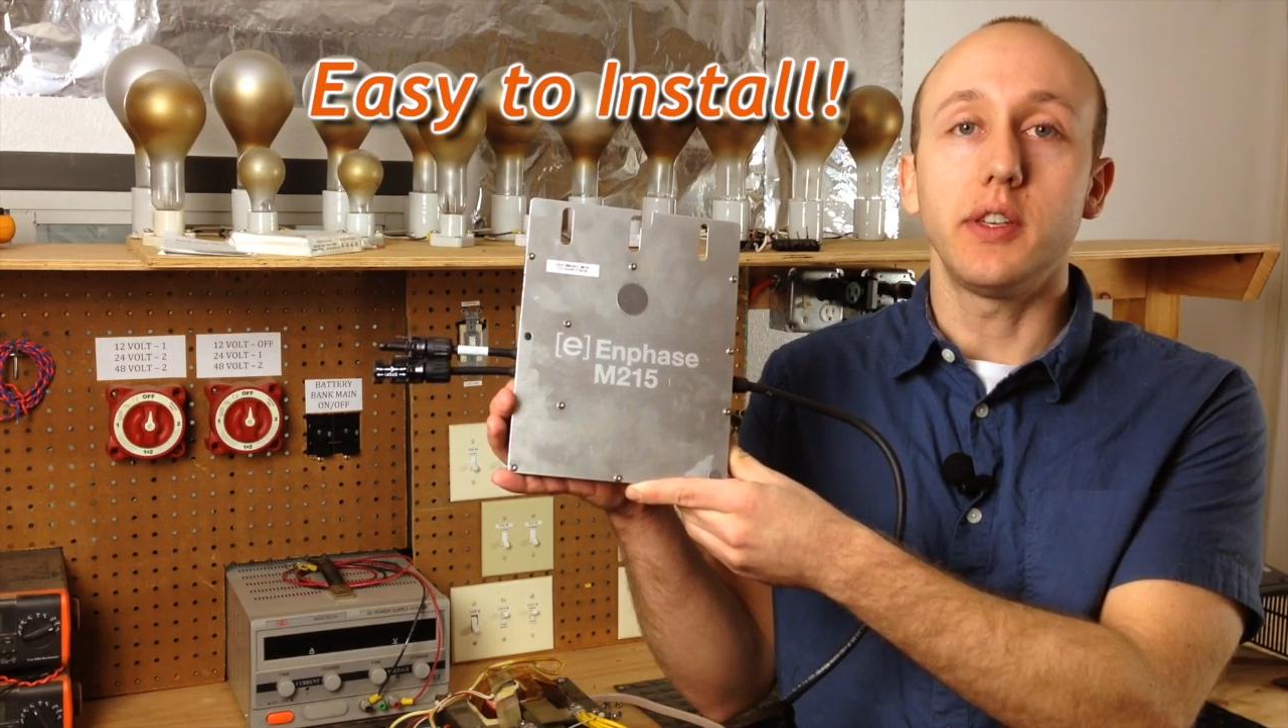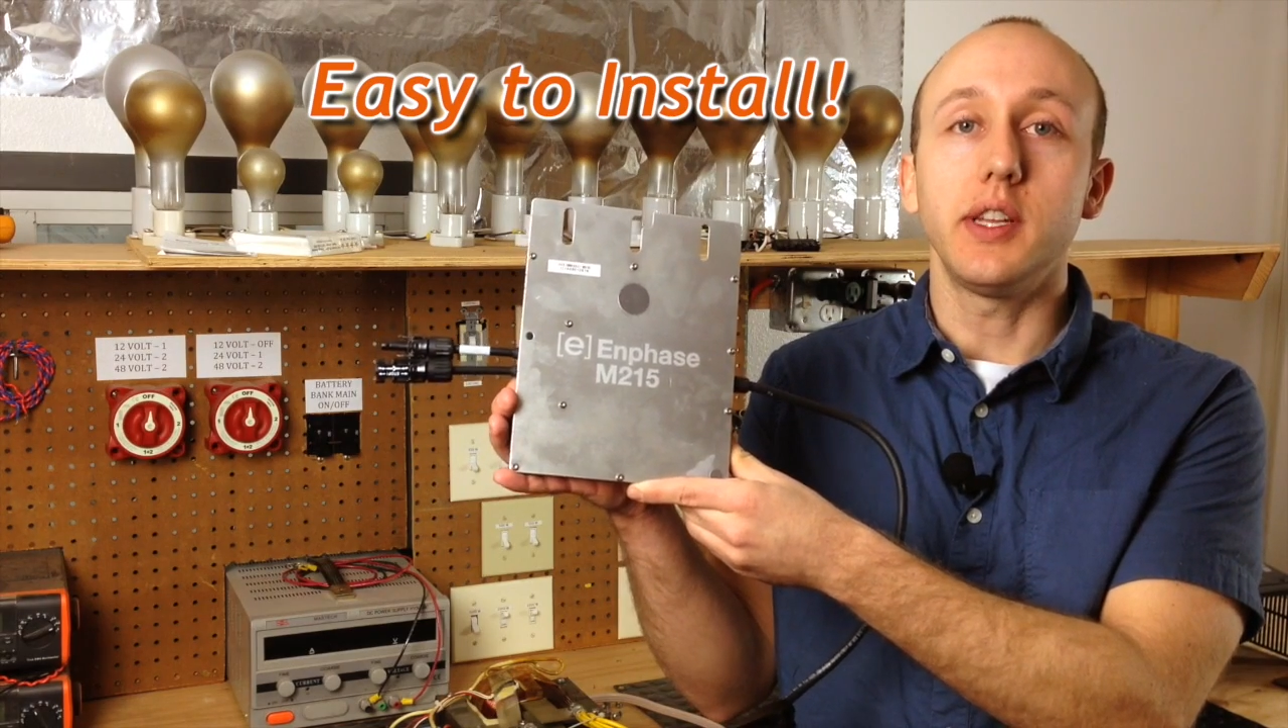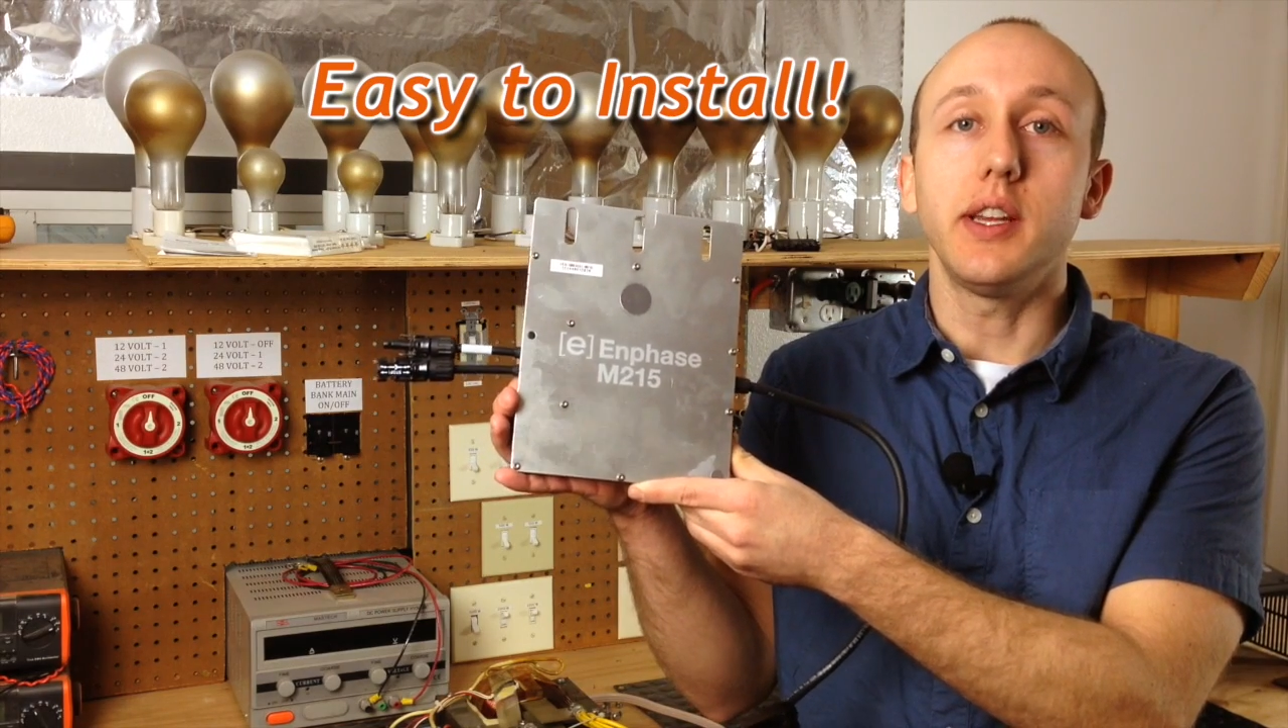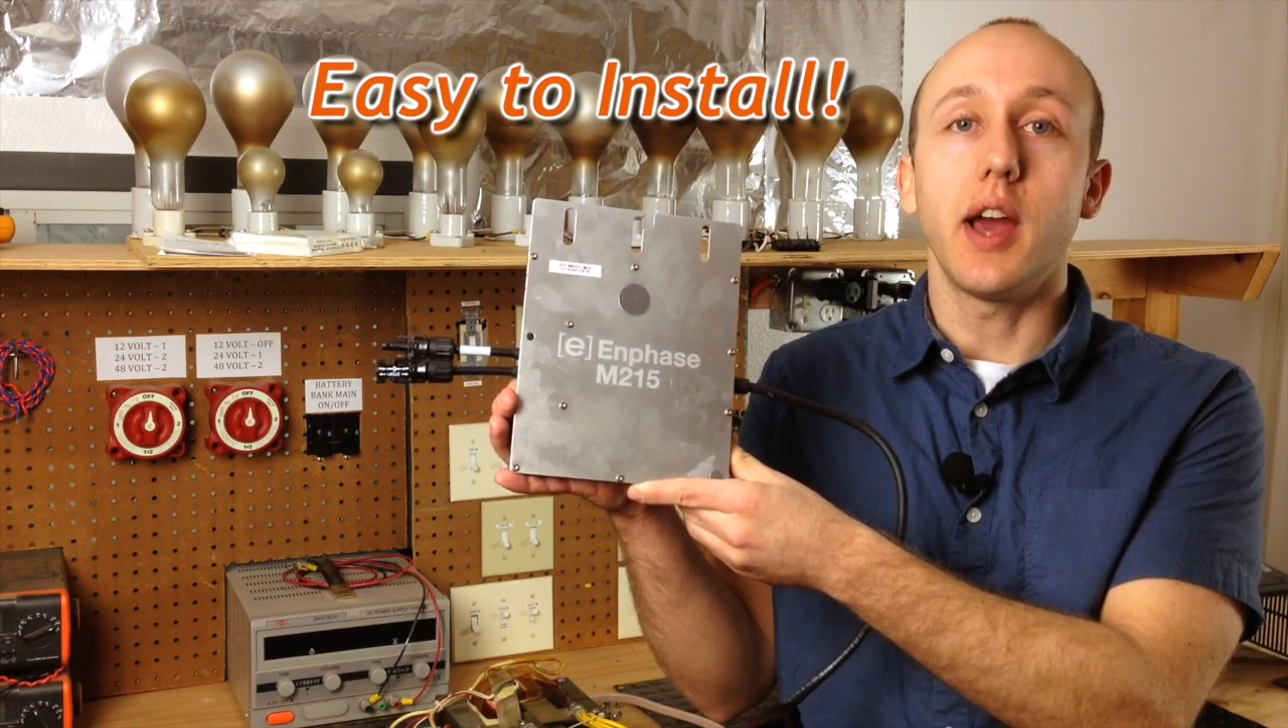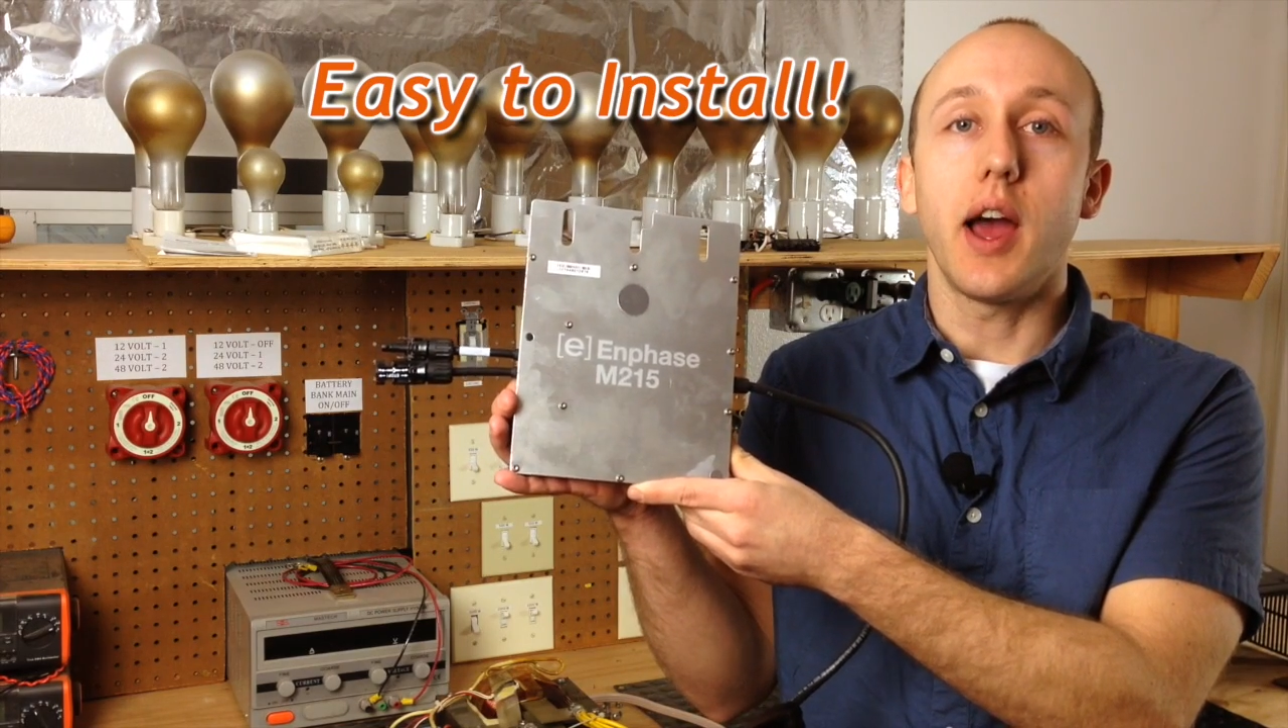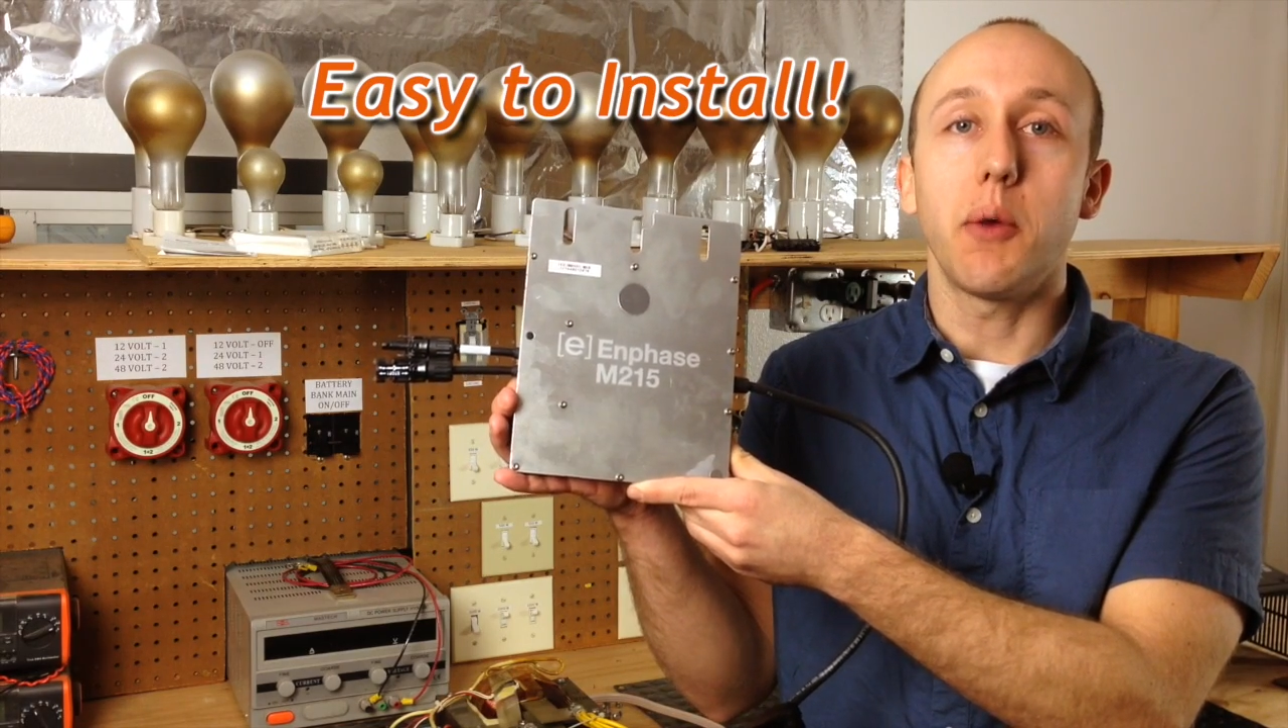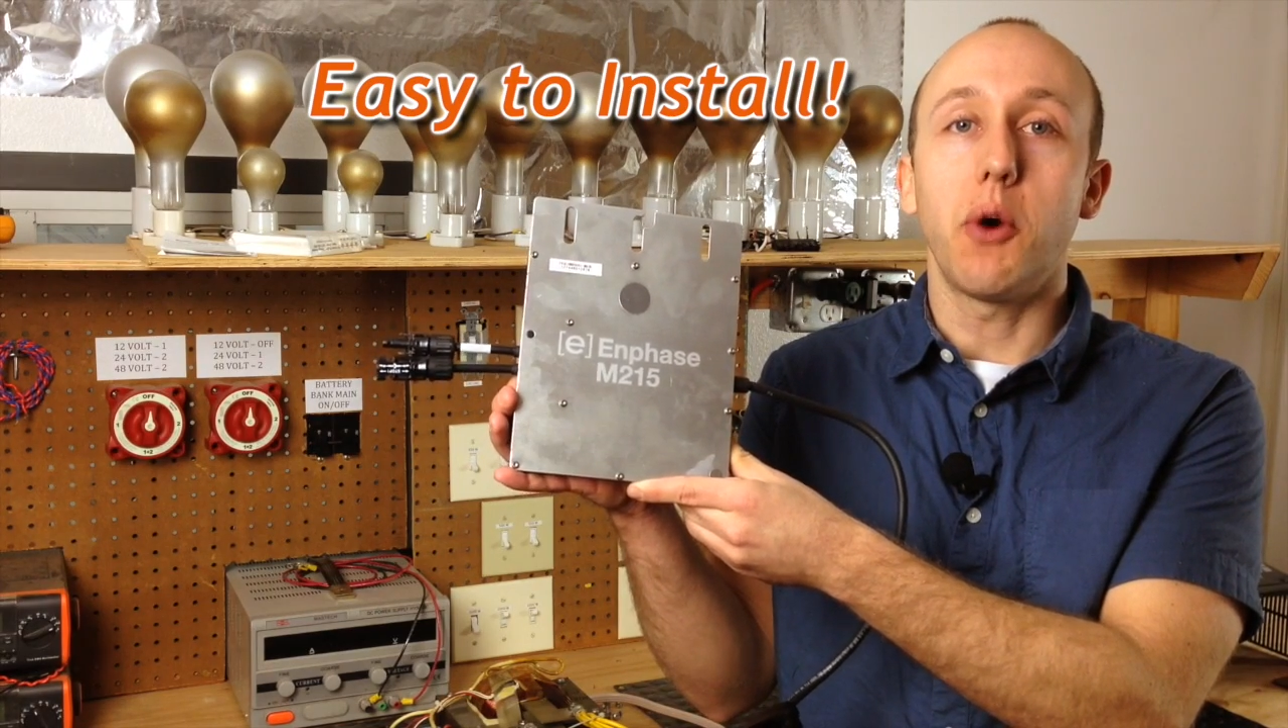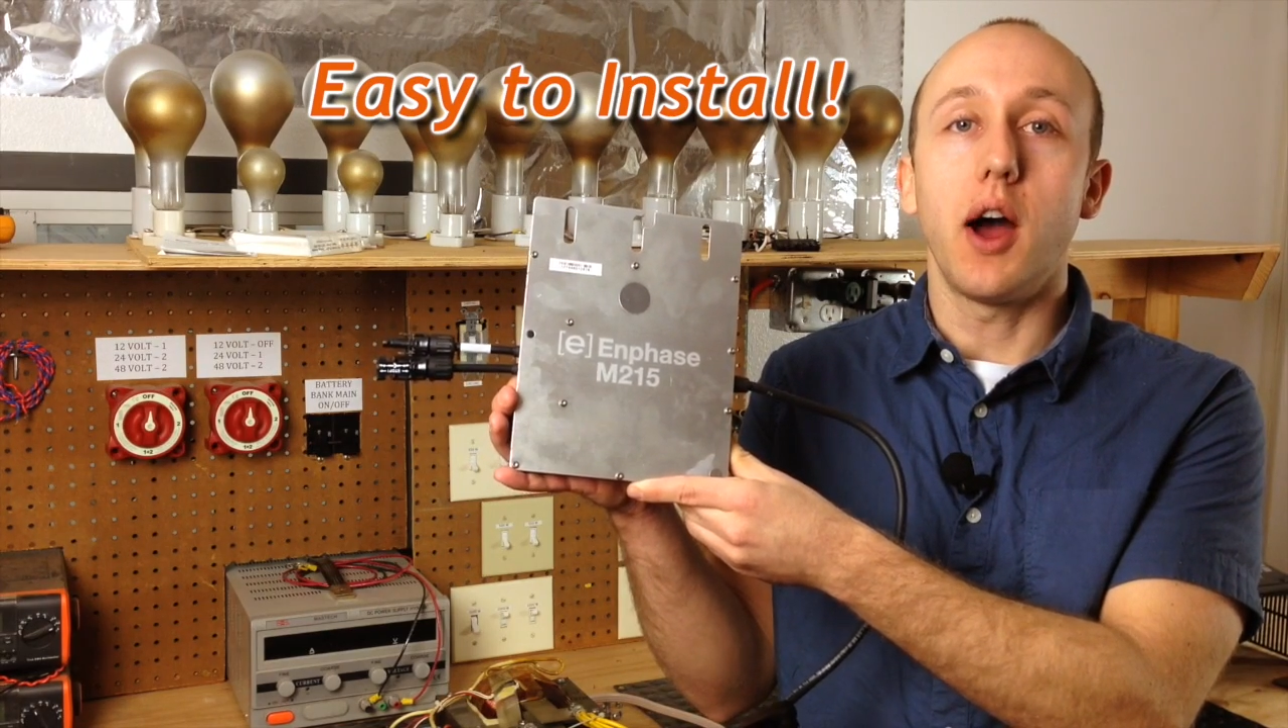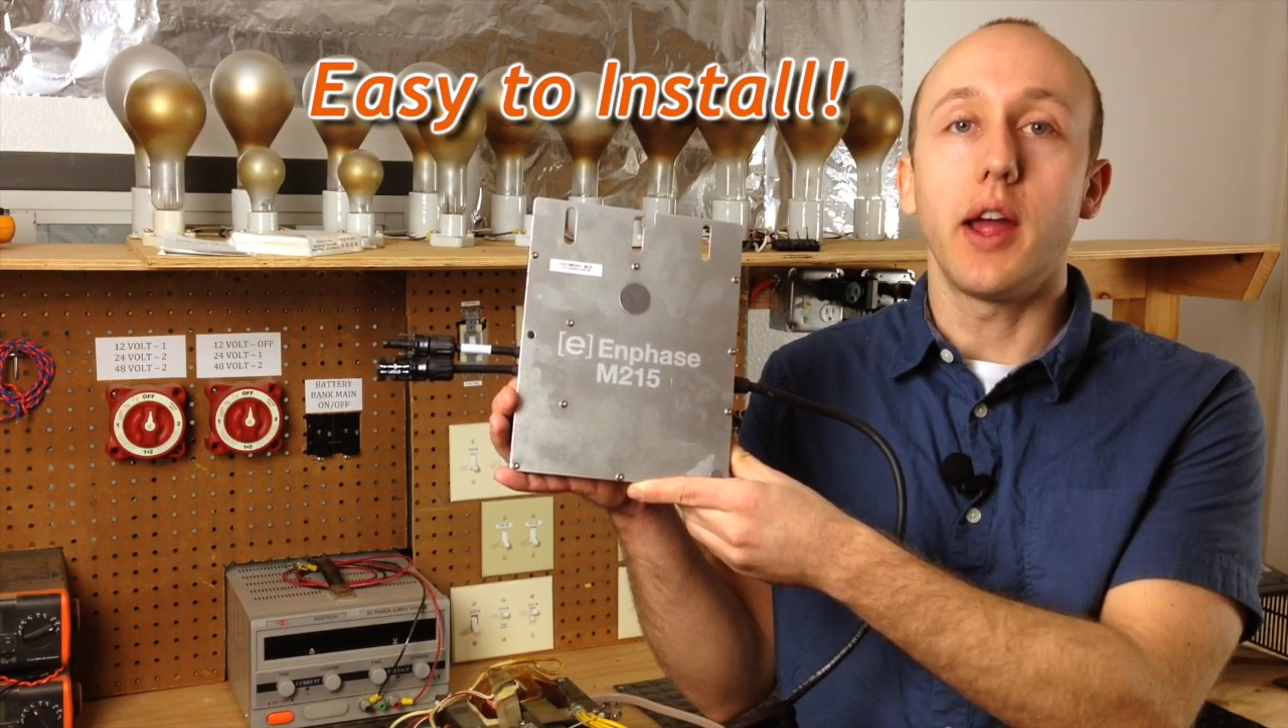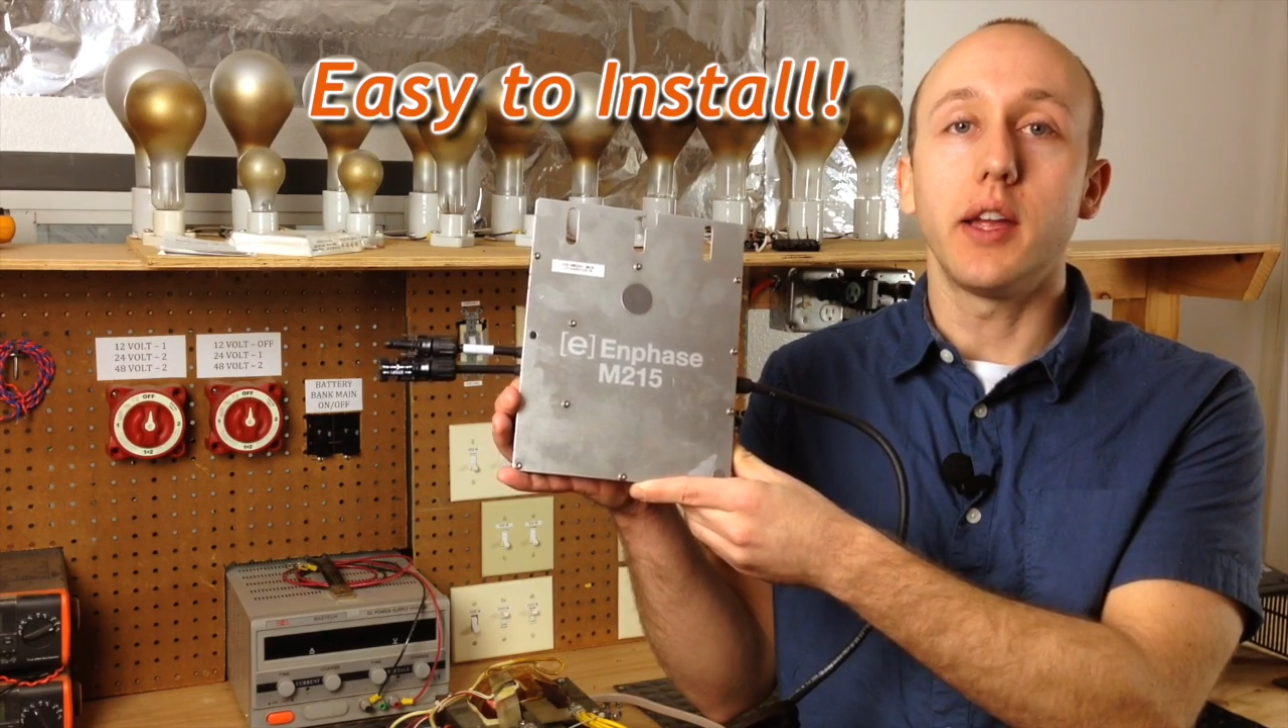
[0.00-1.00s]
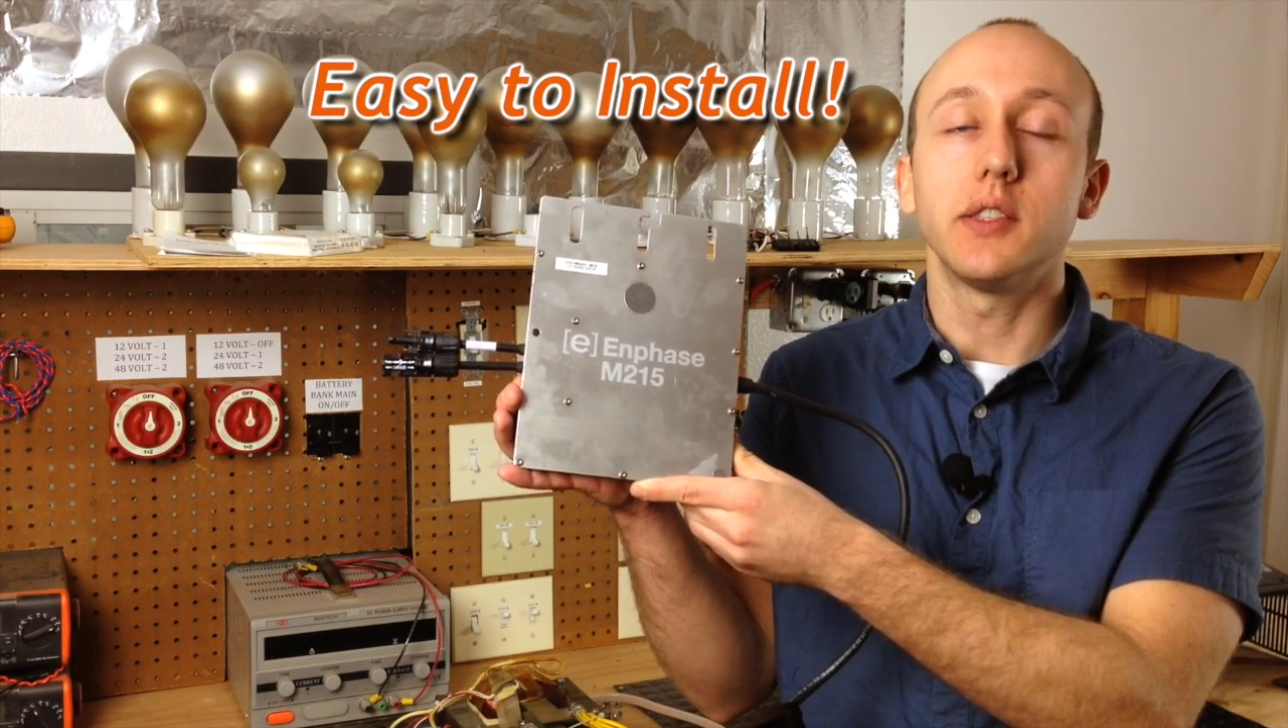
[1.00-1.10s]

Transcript: DIY